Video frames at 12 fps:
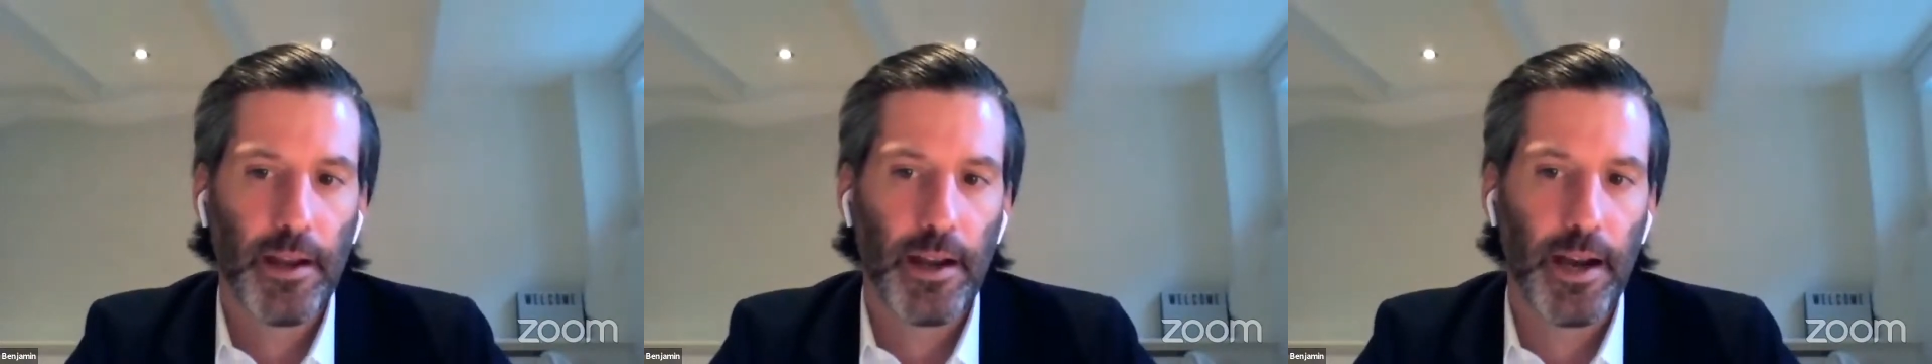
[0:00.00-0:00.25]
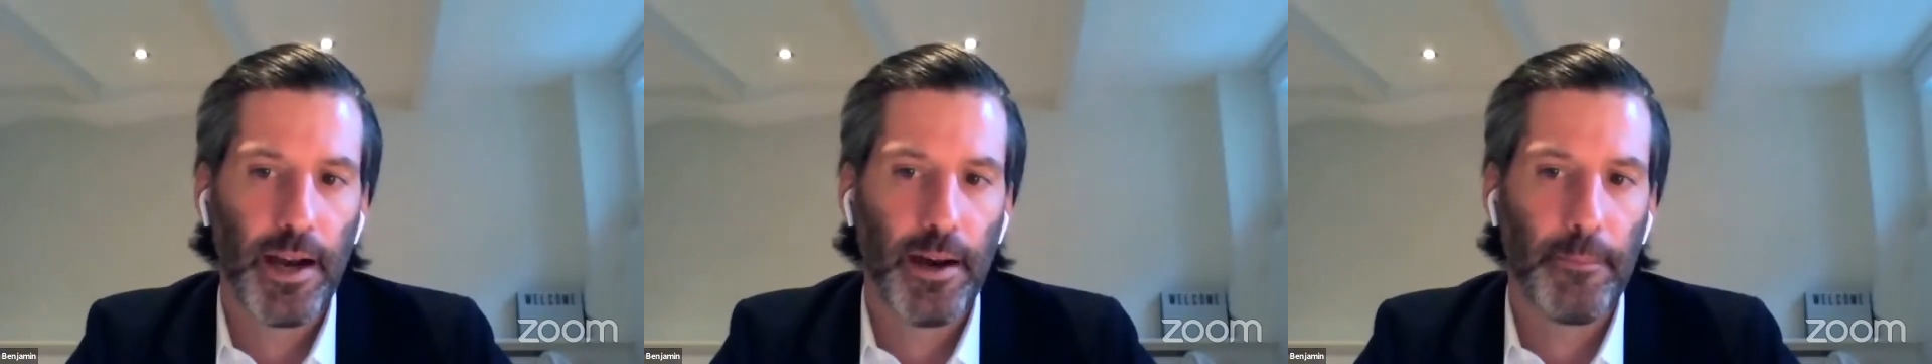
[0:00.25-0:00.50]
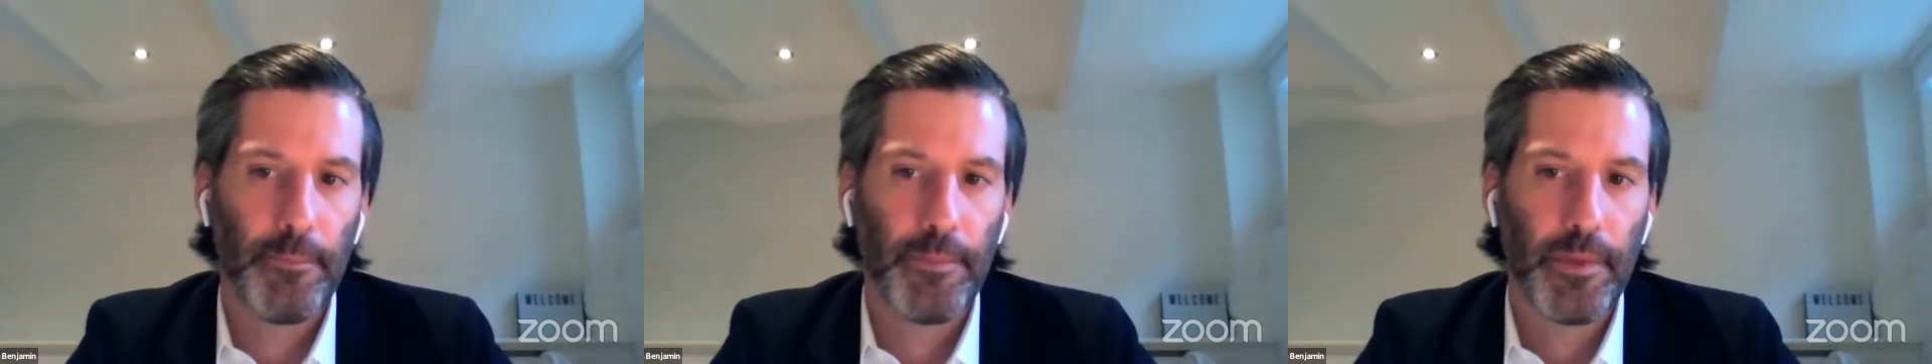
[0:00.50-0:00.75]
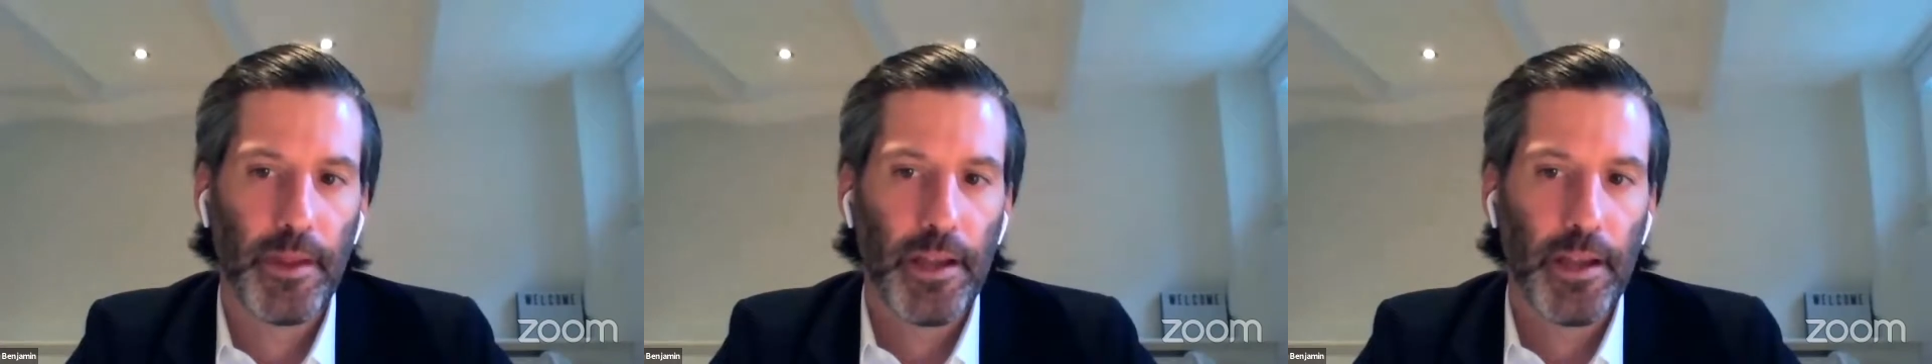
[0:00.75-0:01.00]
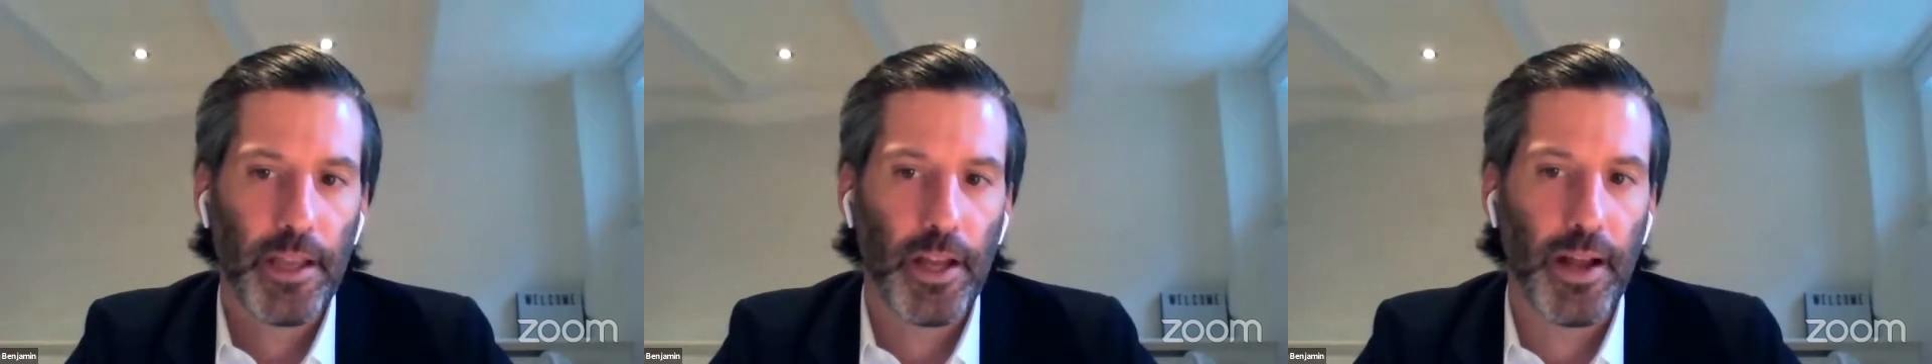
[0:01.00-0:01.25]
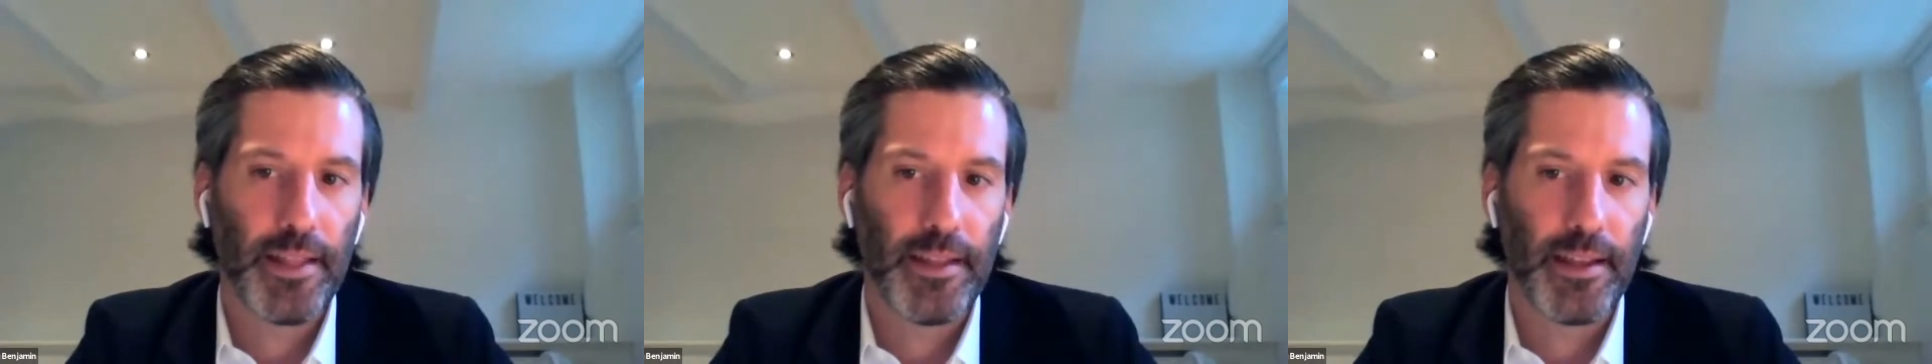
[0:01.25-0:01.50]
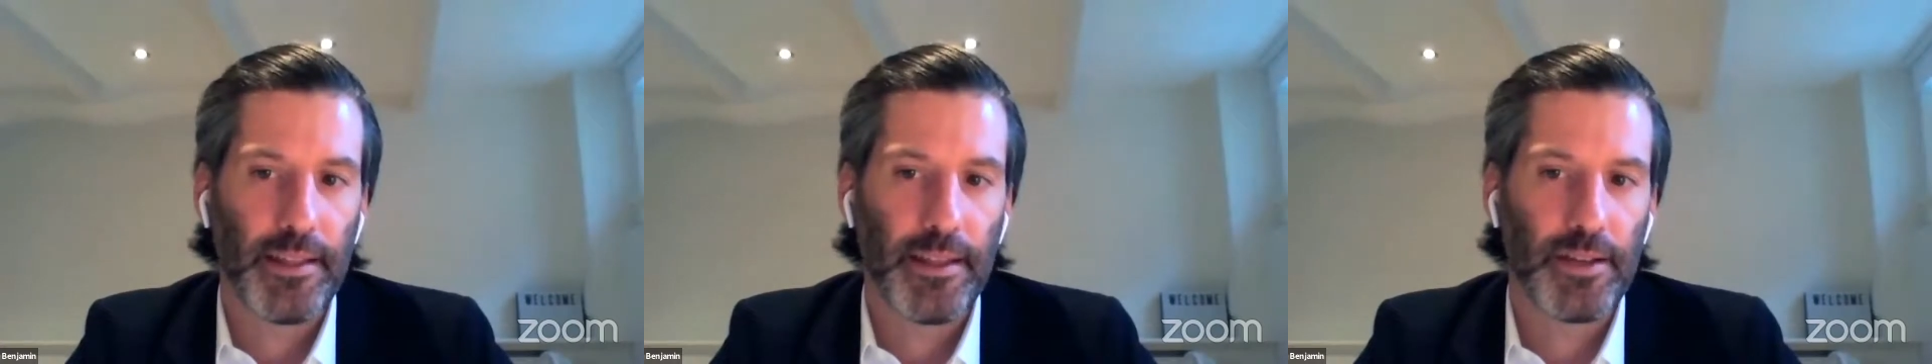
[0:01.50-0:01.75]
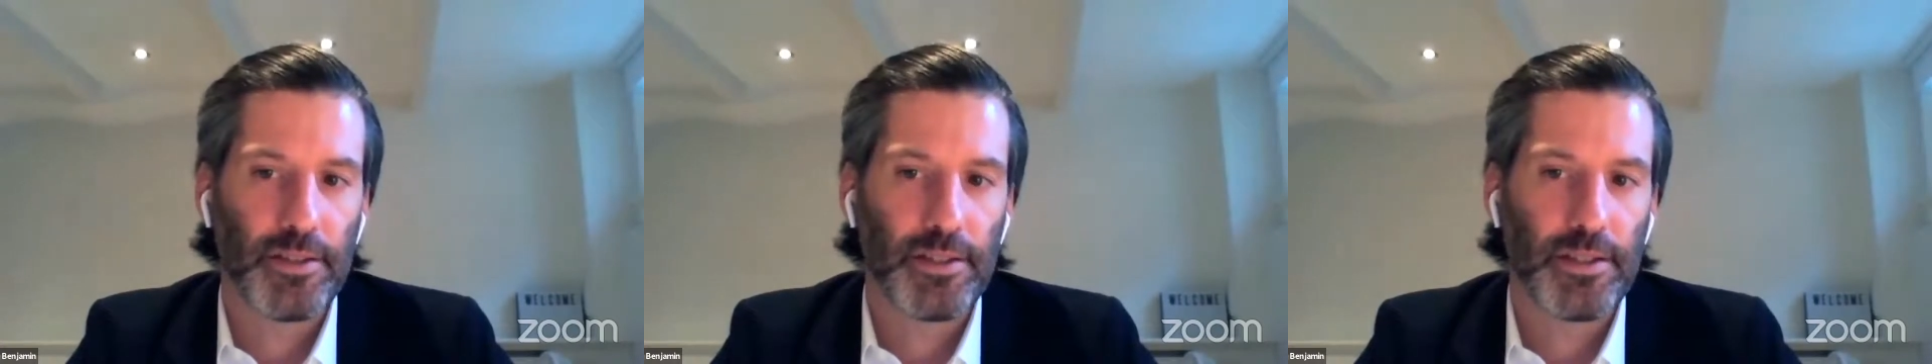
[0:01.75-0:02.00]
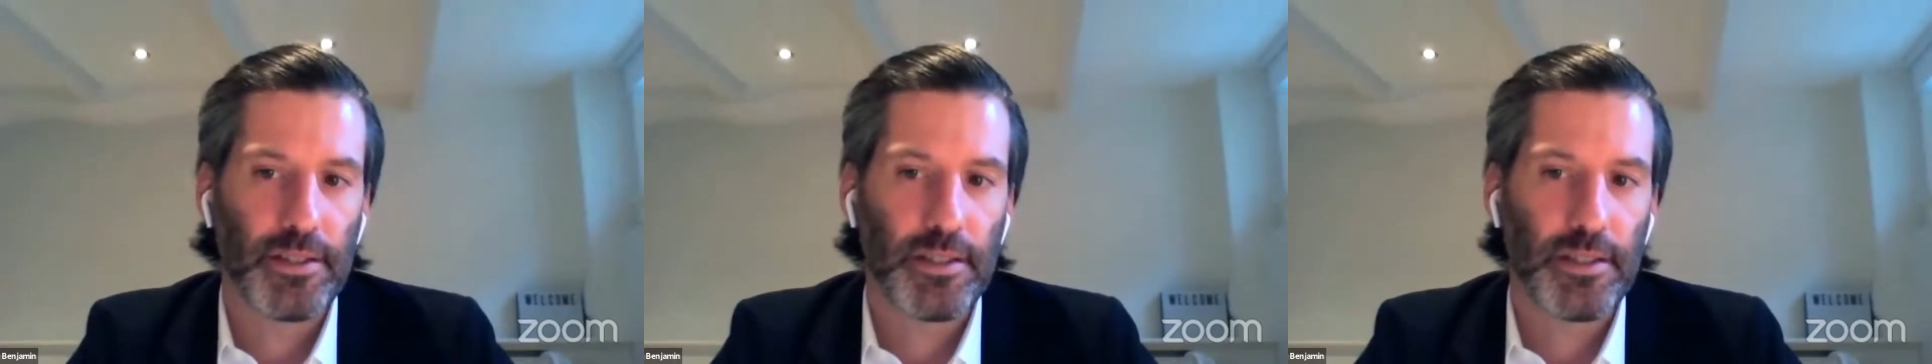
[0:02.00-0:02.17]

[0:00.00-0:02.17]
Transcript: I think there